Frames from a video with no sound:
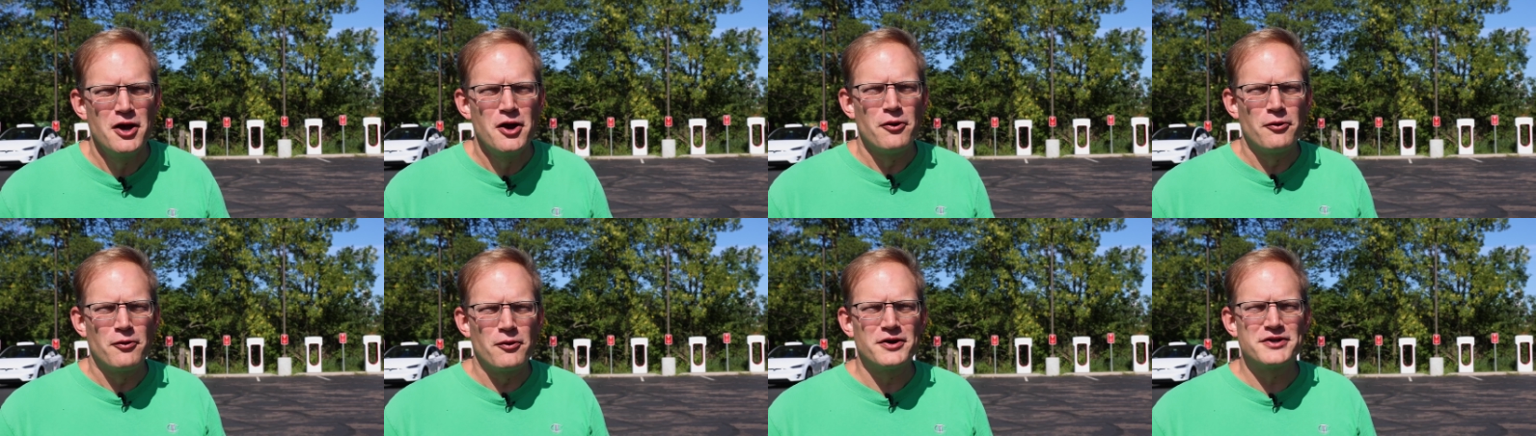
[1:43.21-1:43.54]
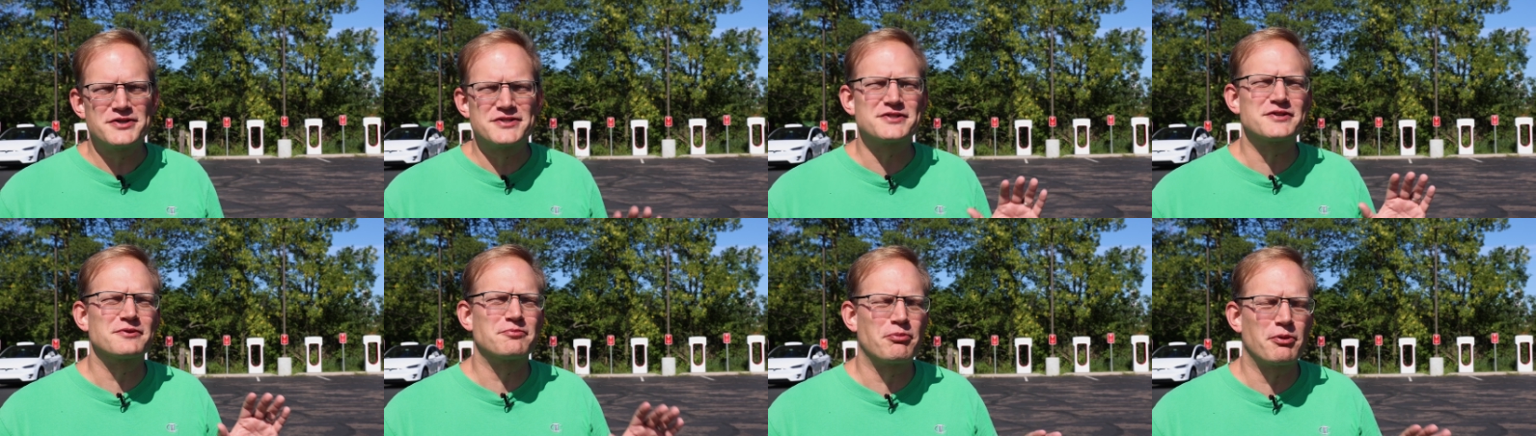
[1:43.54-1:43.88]

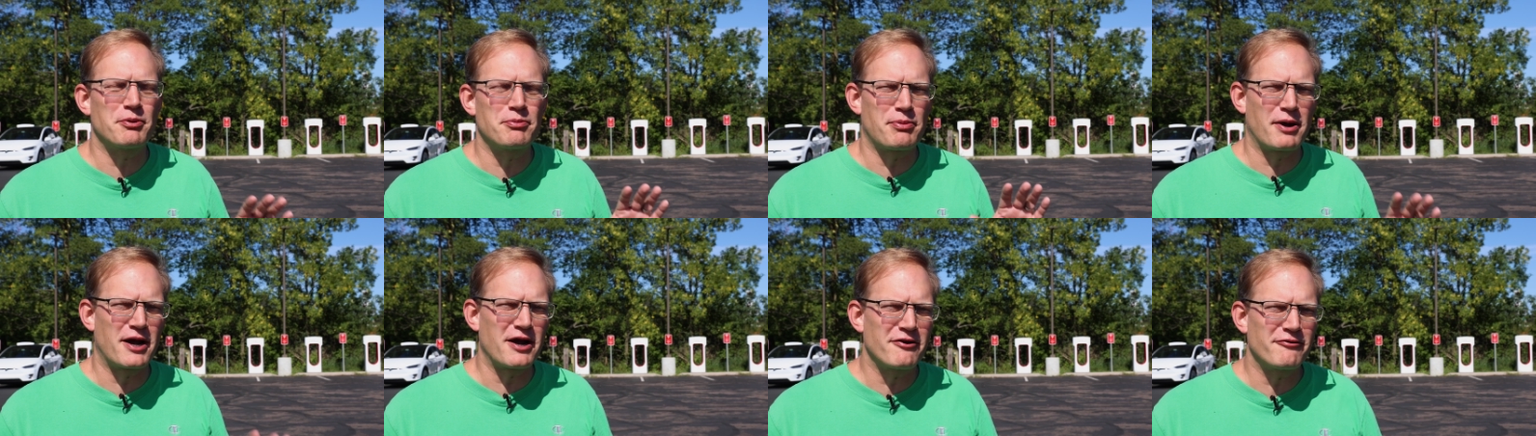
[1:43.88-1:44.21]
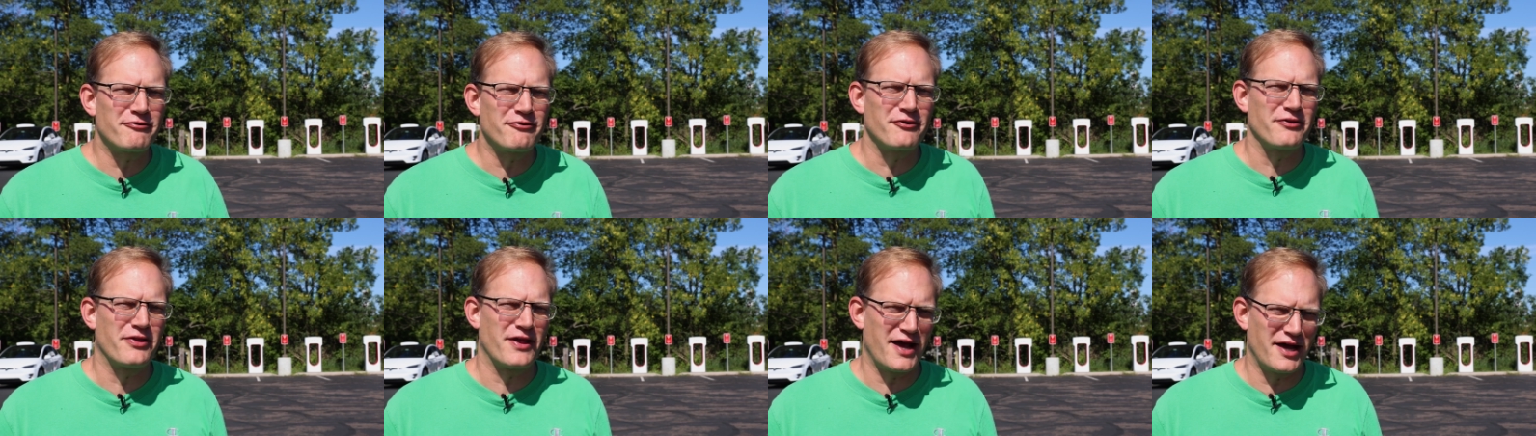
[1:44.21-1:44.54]
was to prepare
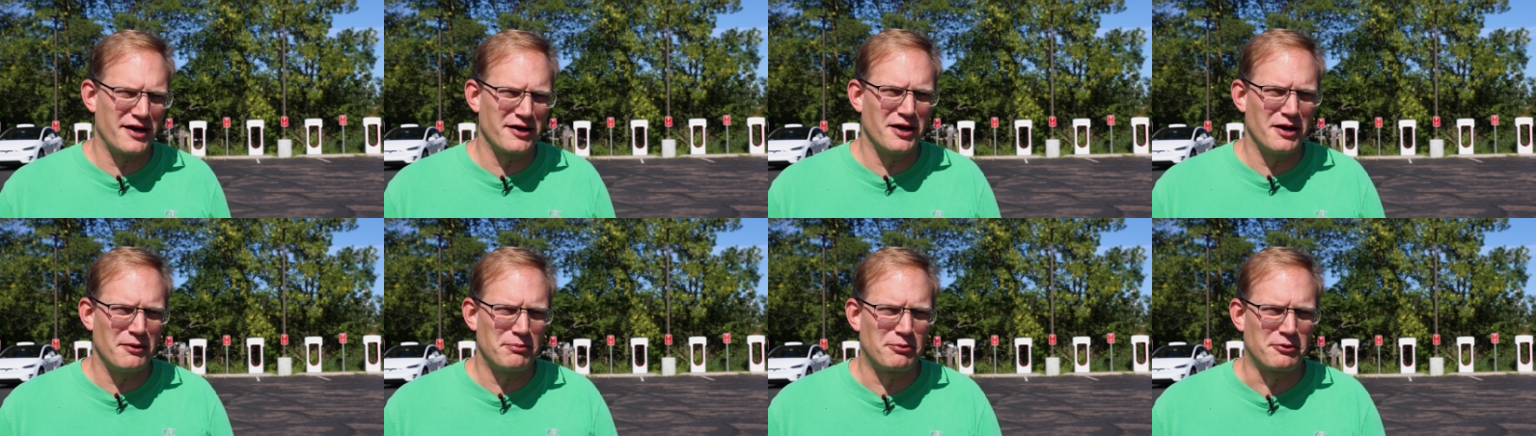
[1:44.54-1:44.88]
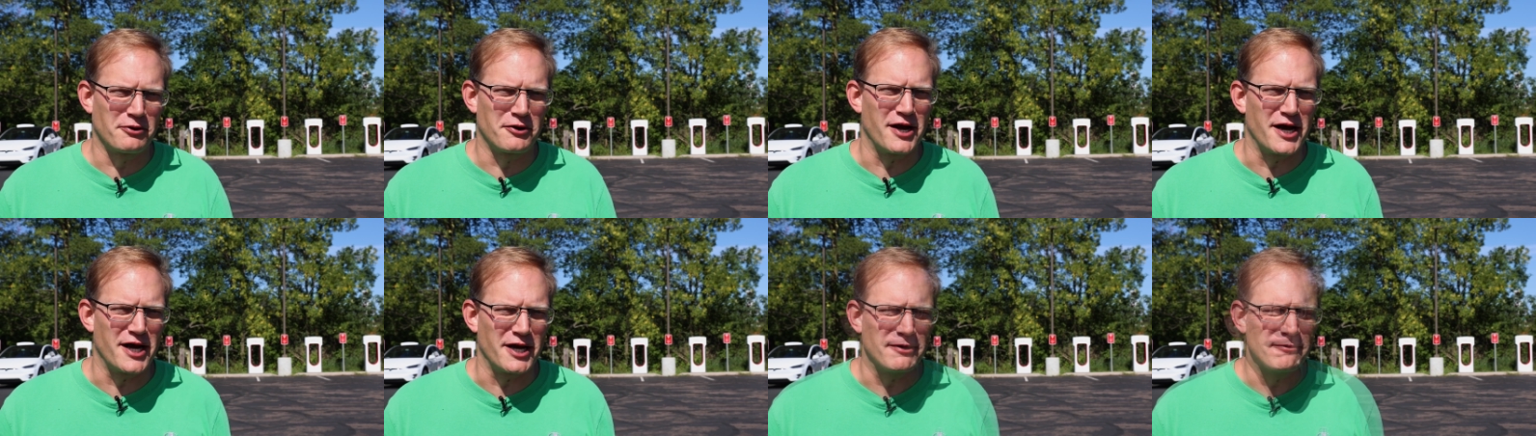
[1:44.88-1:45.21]
for that
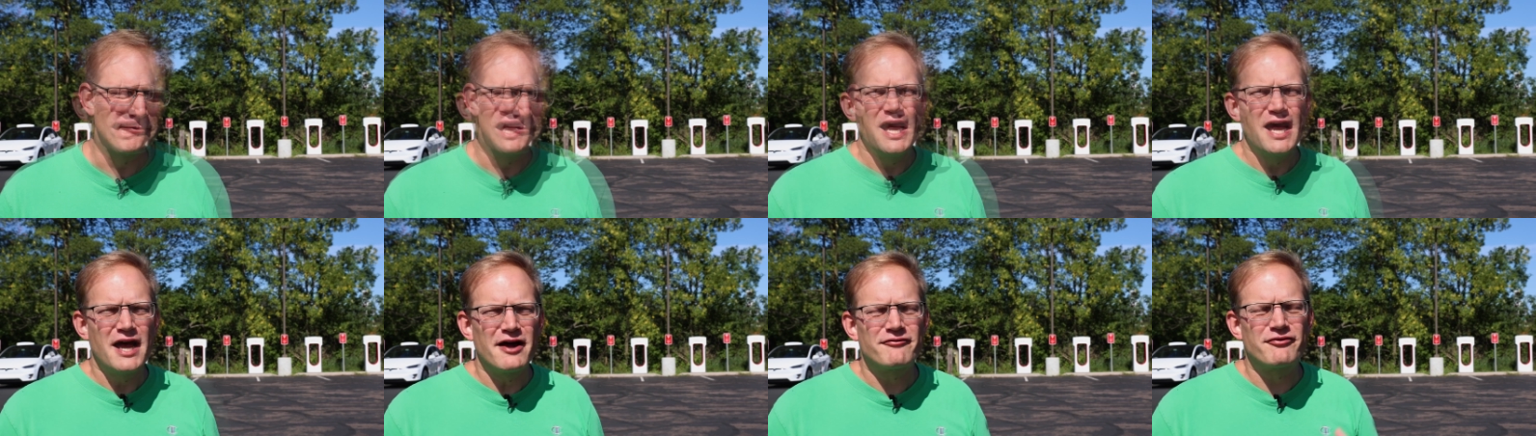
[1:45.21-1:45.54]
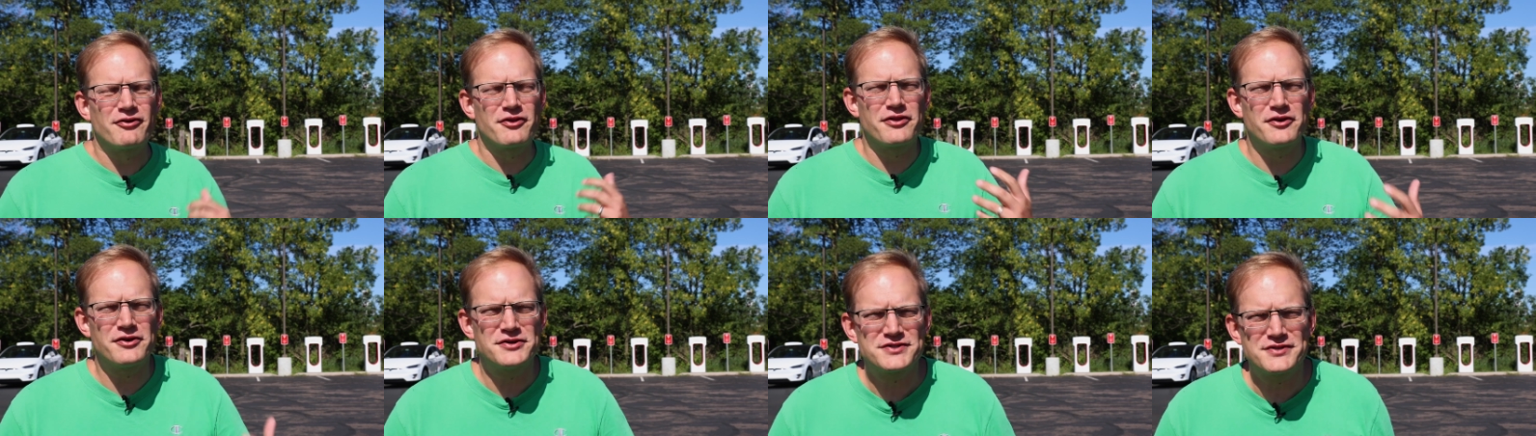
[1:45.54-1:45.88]
upgrade. And
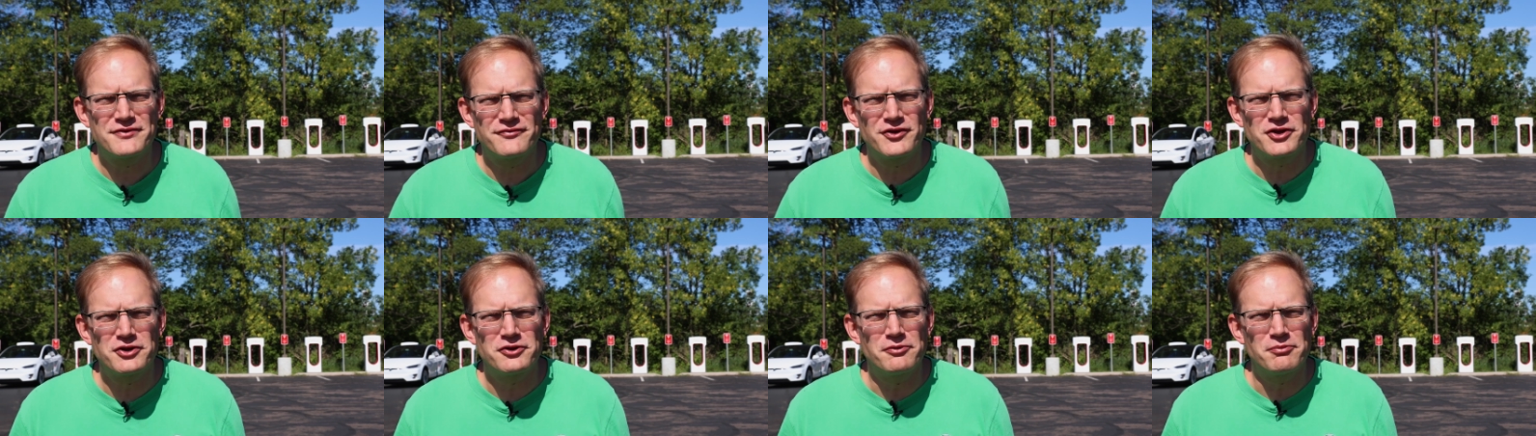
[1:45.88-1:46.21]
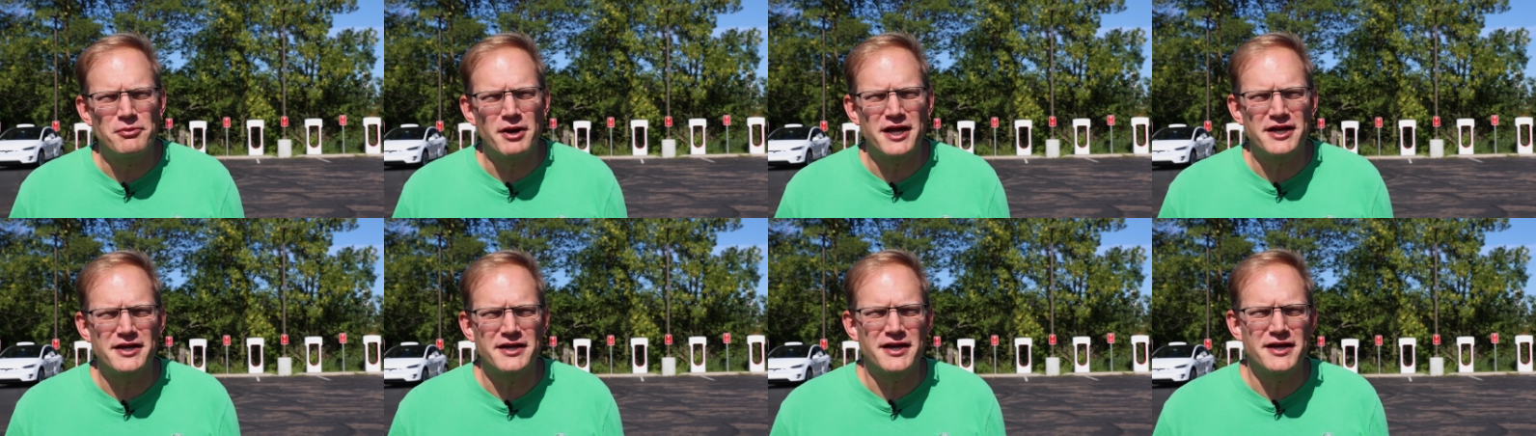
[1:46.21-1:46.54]
for those of you who
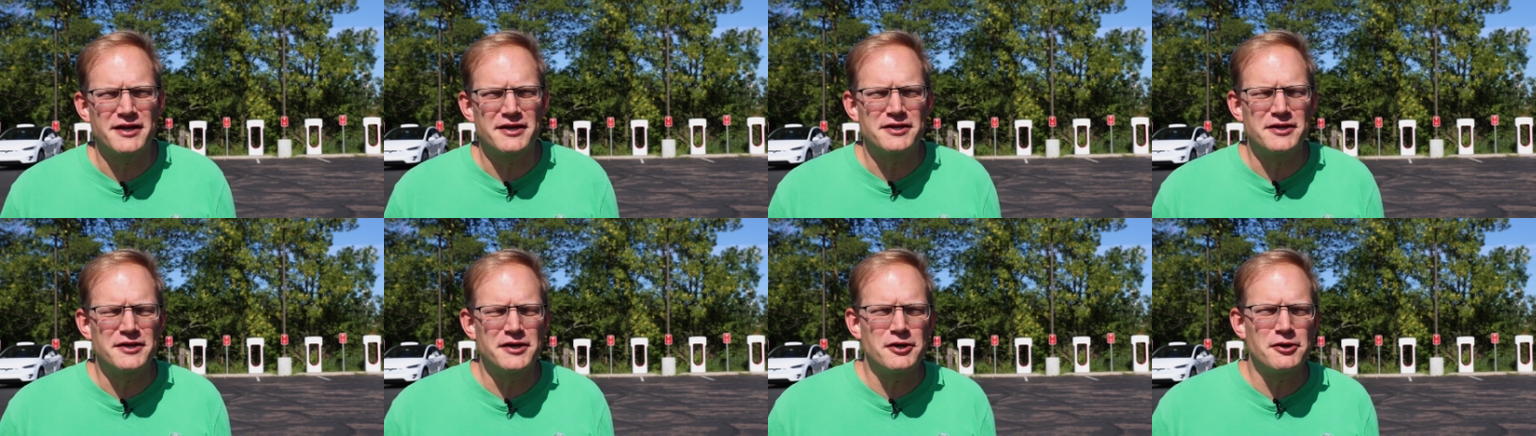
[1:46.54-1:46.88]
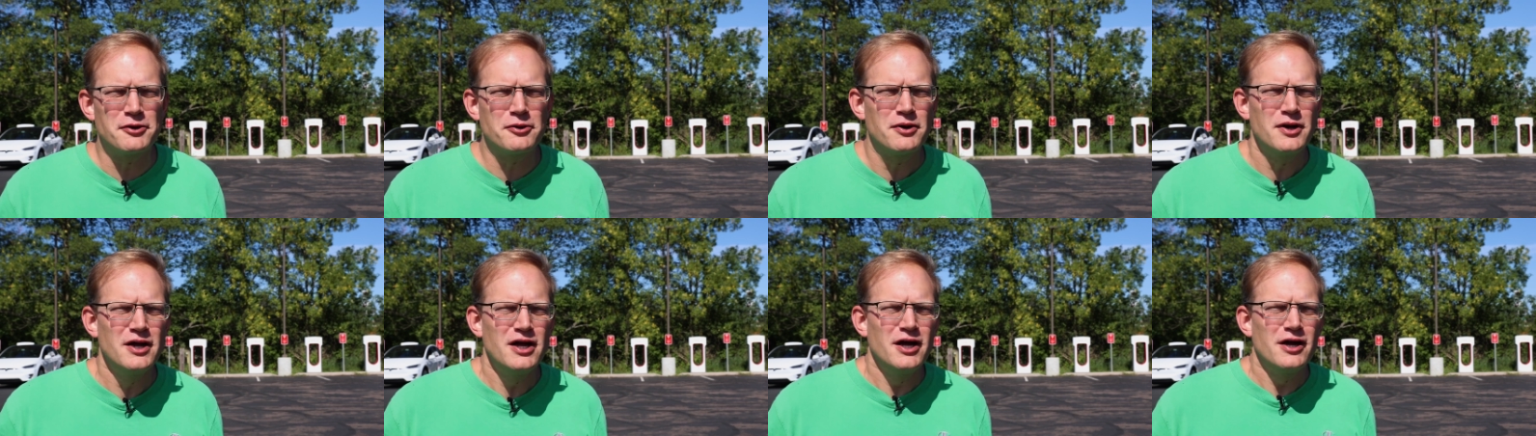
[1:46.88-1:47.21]
might not know,